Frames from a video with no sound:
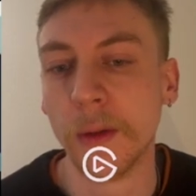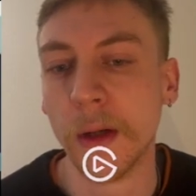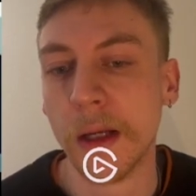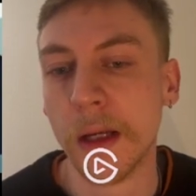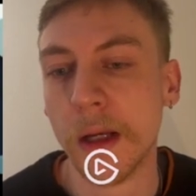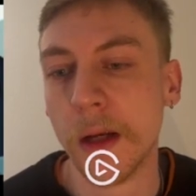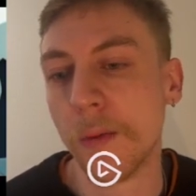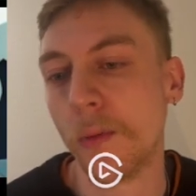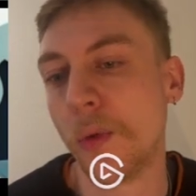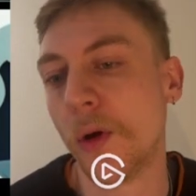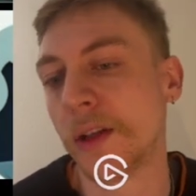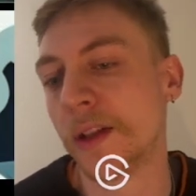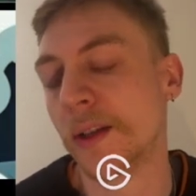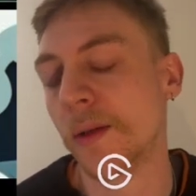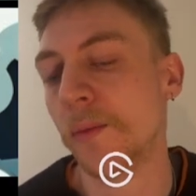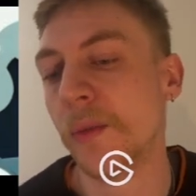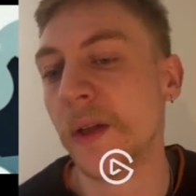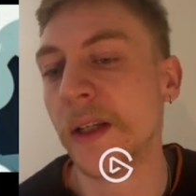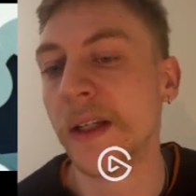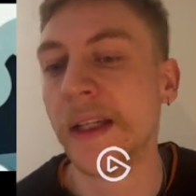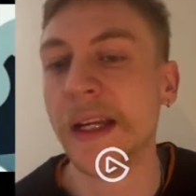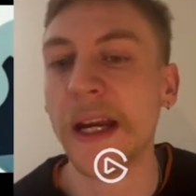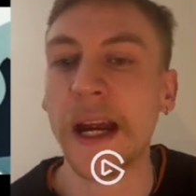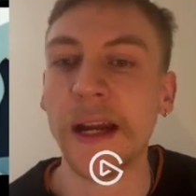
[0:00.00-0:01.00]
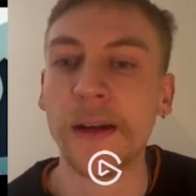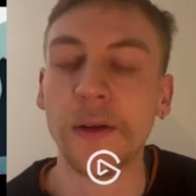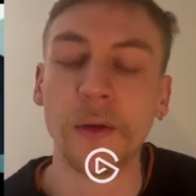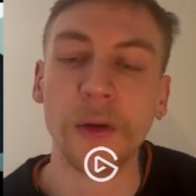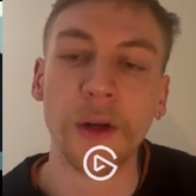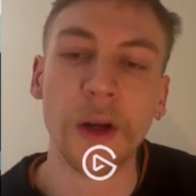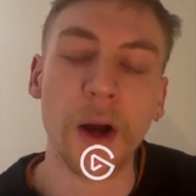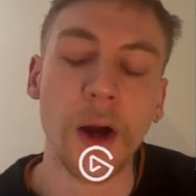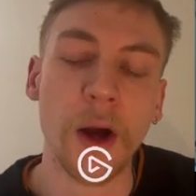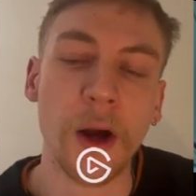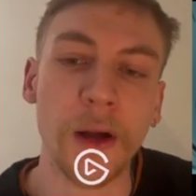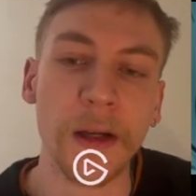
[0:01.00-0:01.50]
possibly can do in
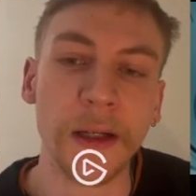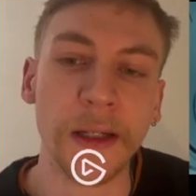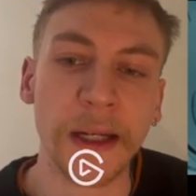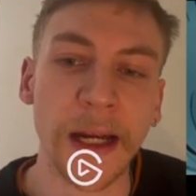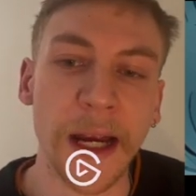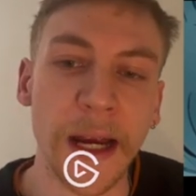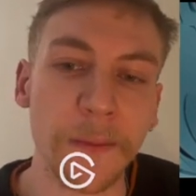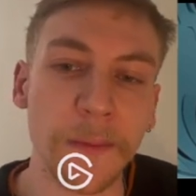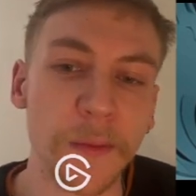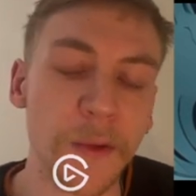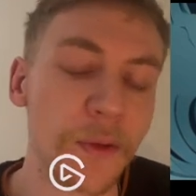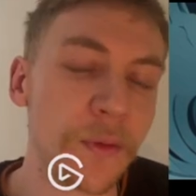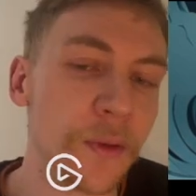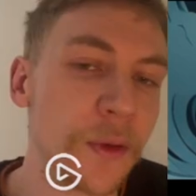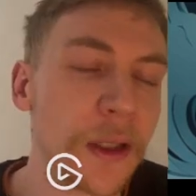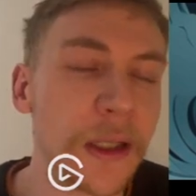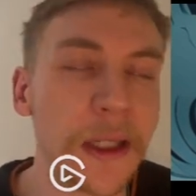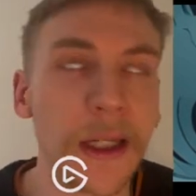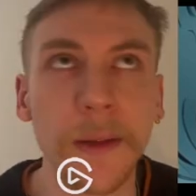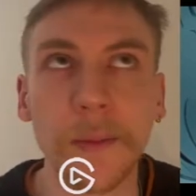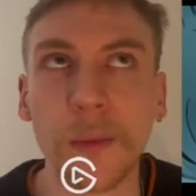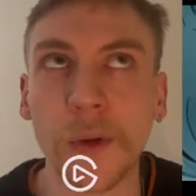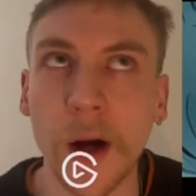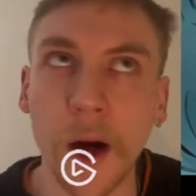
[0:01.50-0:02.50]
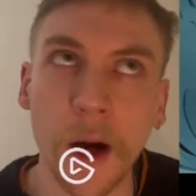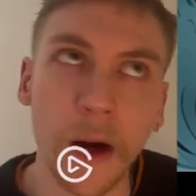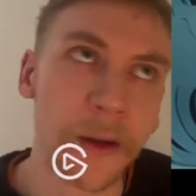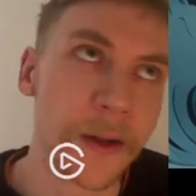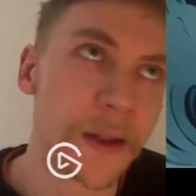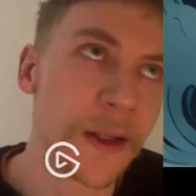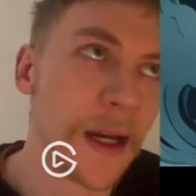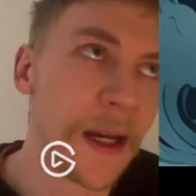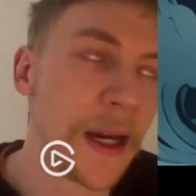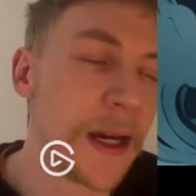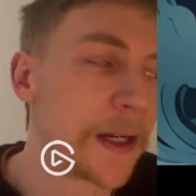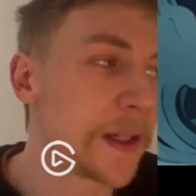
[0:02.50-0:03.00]
the early game if we keep card
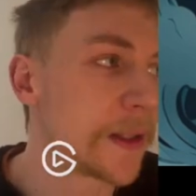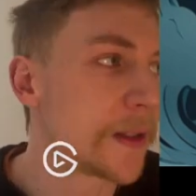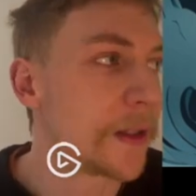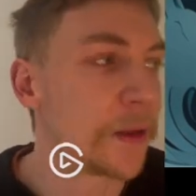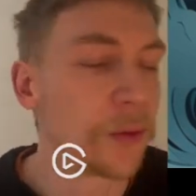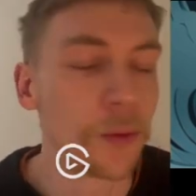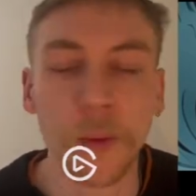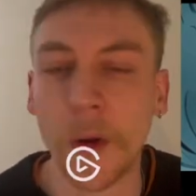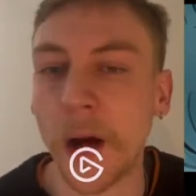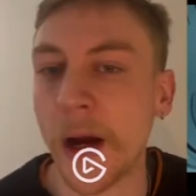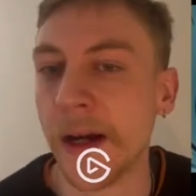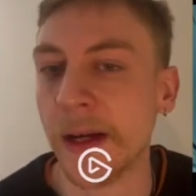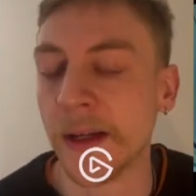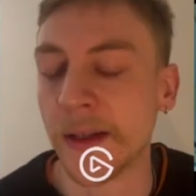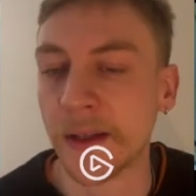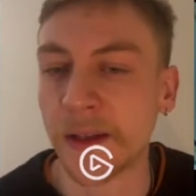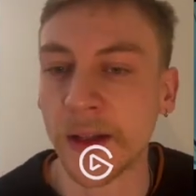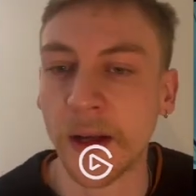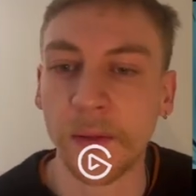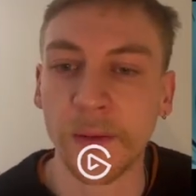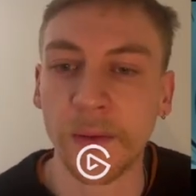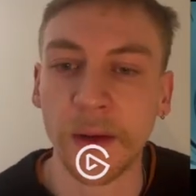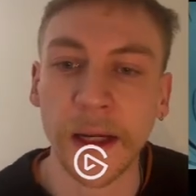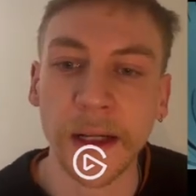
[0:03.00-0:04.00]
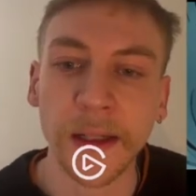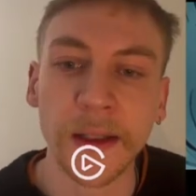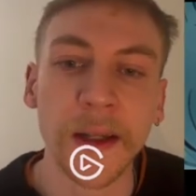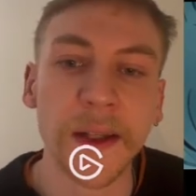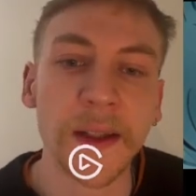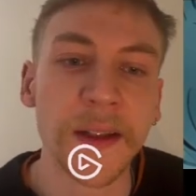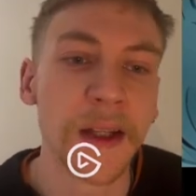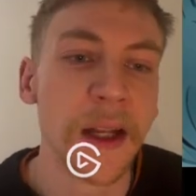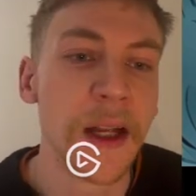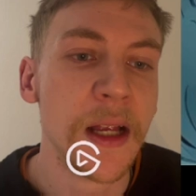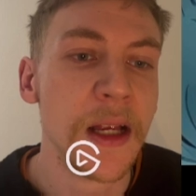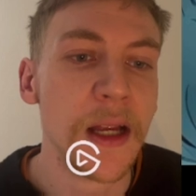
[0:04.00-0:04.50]
X and Y and stuff like this.